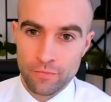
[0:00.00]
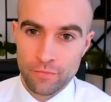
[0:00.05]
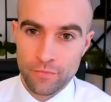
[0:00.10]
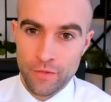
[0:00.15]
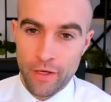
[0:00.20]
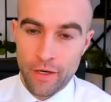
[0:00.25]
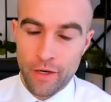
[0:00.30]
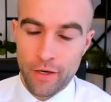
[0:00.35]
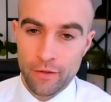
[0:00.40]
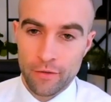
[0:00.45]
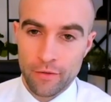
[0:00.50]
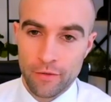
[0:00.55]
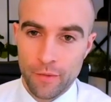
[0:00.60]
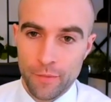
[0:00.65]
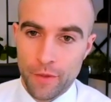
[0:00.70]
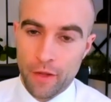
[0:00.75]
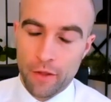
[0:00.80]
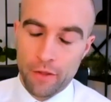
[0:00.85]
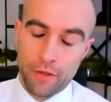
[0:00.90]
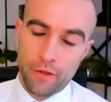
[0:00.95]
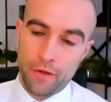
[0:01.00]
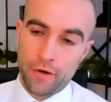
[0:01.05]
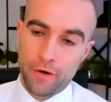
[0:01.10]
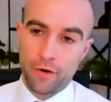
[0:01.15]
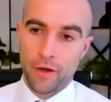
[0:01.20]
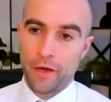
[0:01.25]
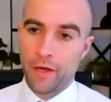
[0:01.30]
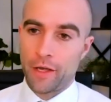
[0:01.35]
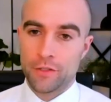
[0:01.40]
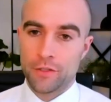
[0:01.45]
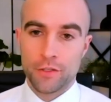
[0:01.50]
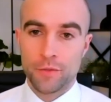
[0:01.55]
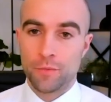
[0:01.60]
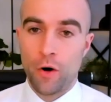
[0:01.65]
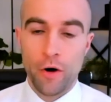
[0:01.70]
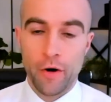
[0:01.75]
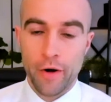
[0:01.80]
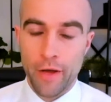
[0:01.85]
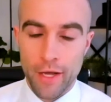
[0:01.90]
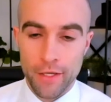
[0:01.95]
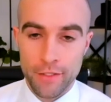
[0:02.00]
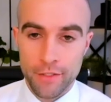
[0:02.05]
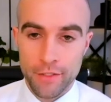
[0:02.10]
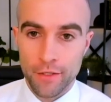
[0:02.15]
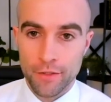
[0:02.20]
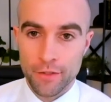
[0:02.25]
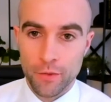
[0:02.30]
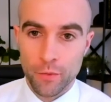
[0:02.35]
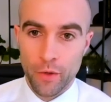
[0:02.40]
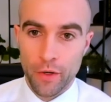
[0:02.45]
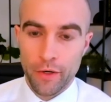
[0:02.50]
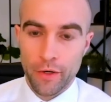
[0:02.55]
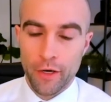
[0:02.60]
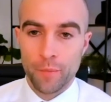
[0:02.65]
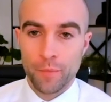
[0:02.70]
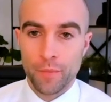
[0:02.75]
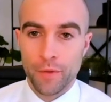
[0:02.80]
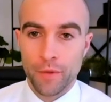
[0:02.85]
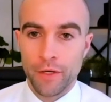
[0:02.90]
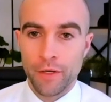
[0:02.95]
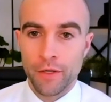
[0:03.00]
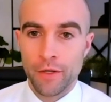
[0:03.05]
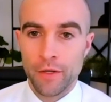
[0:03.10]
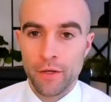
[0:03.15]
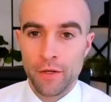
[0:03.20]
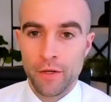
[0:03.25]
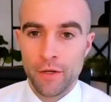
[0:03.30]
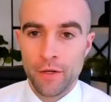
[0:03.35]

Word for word: Yeah, I mean, other than I guess some hard assets and whatnot, but